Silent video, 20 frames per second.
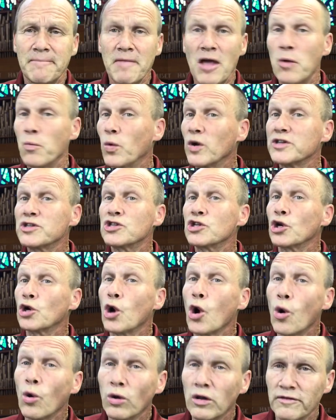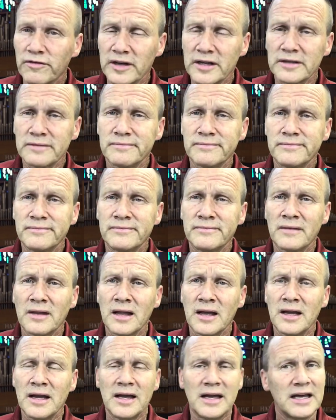And what's the goal of it?
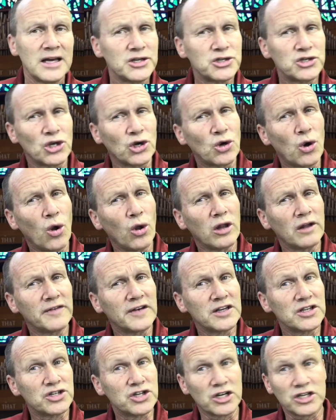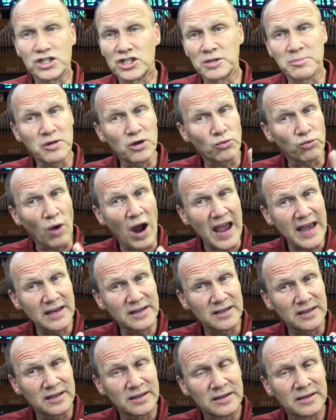Is the goal of it just to be
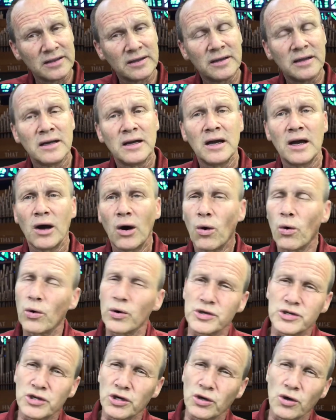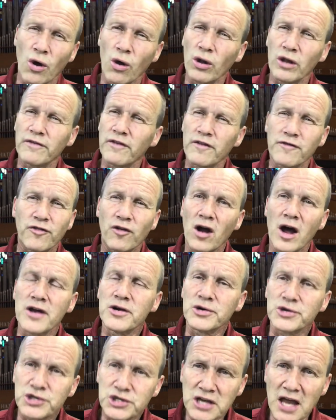right? Or is the goal of it for
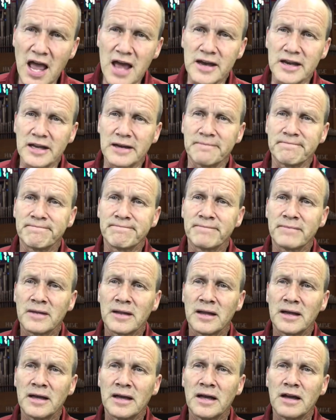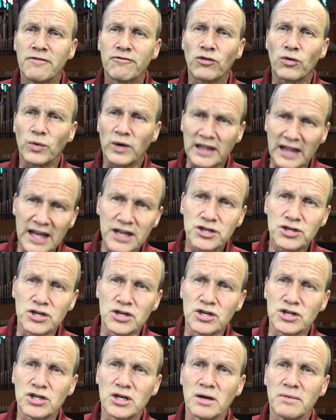understanding, for
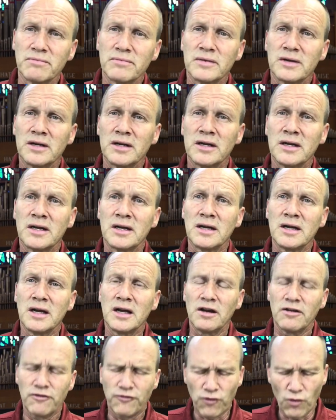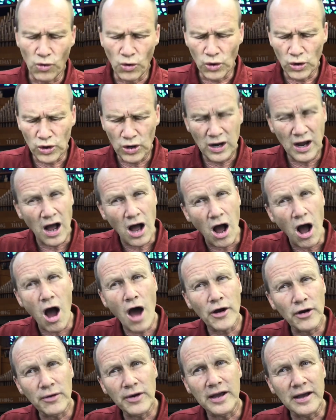relationship, for
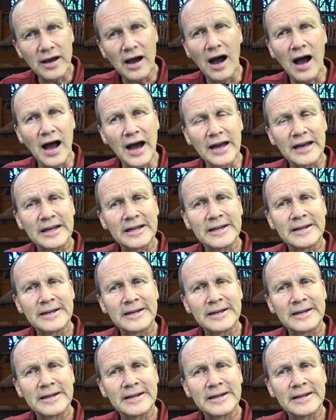honoring God?